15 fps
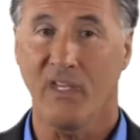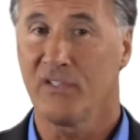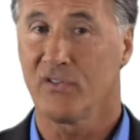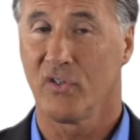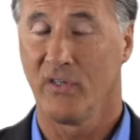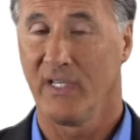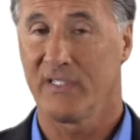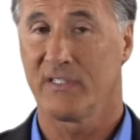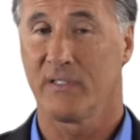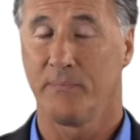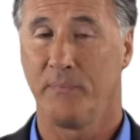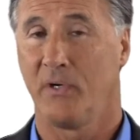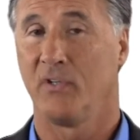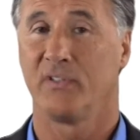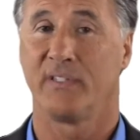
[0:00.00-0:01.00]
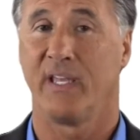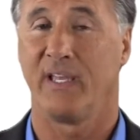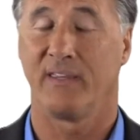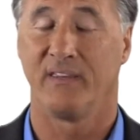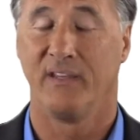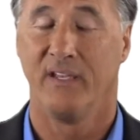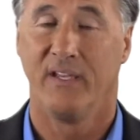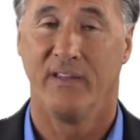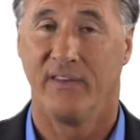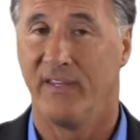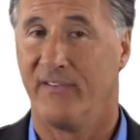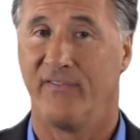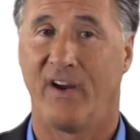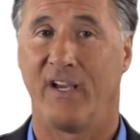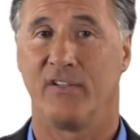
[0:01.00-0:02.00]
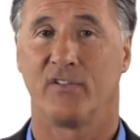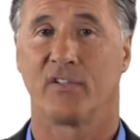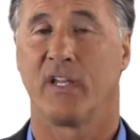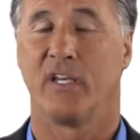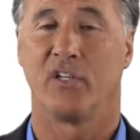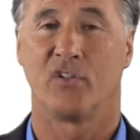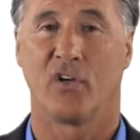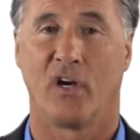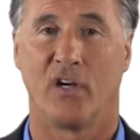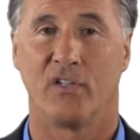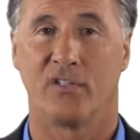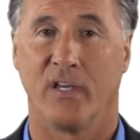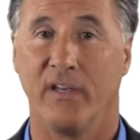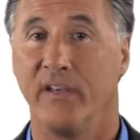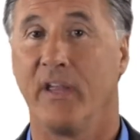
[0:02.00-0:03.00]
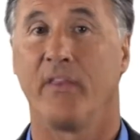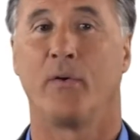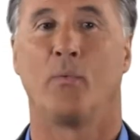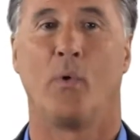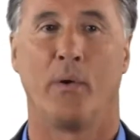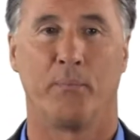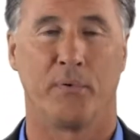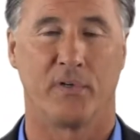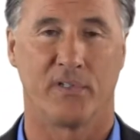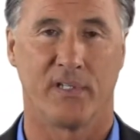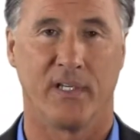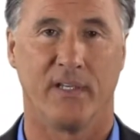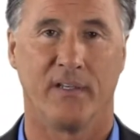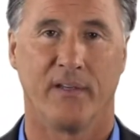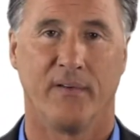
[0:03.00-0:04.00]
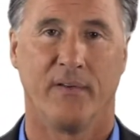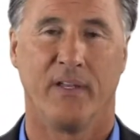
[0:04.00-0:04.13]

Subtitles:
So let's suppose that the advisor is going to charge another 1%.